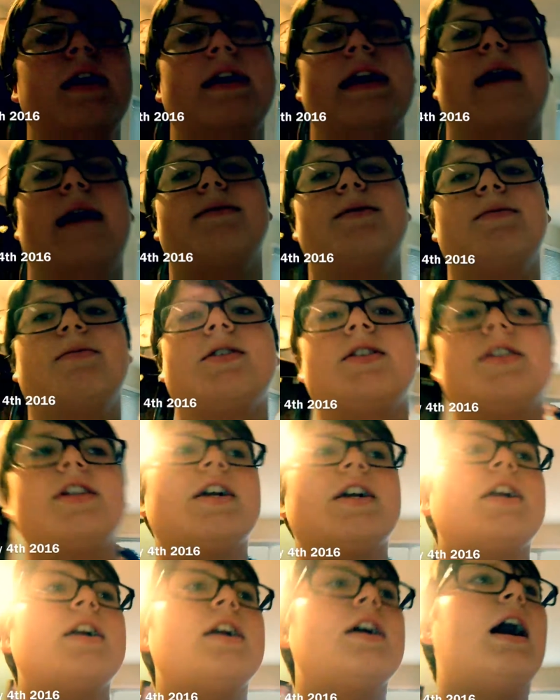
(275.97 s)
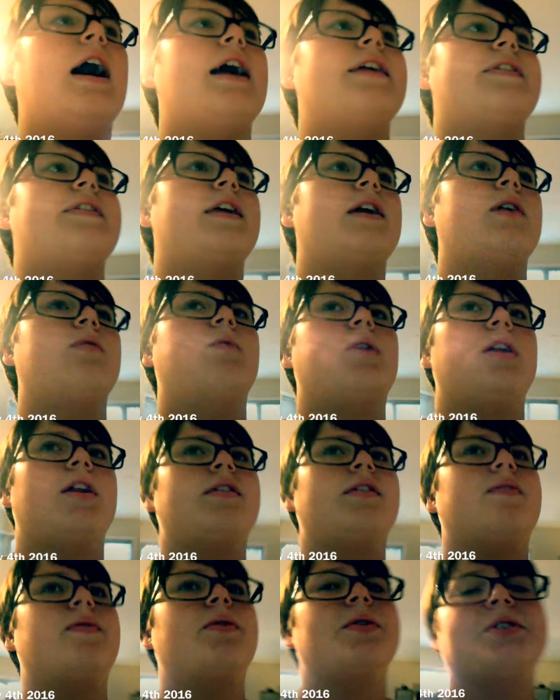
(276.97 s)
Yeah, we went there, I think, one
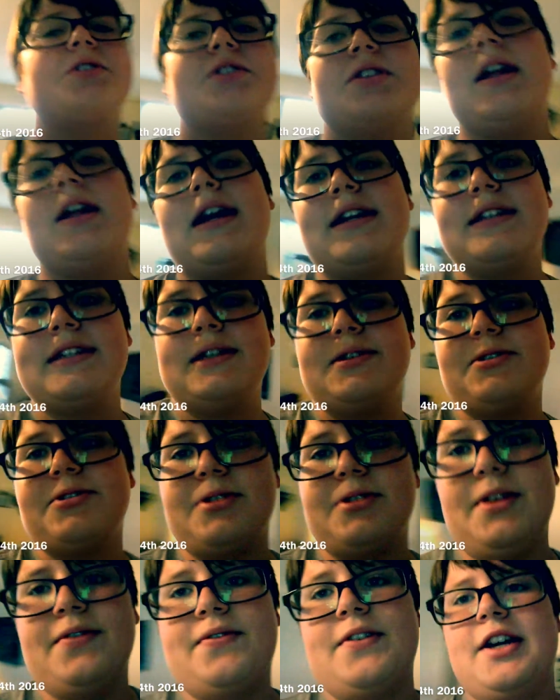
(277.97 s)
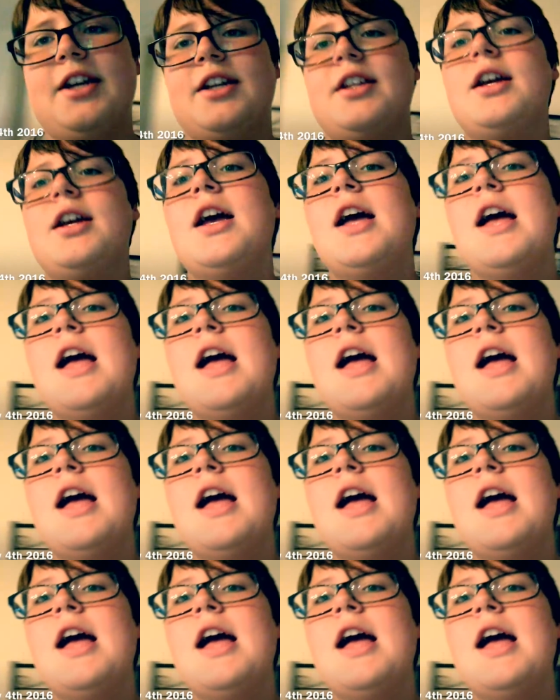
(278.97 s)
of the 4th of July, and it was really fun.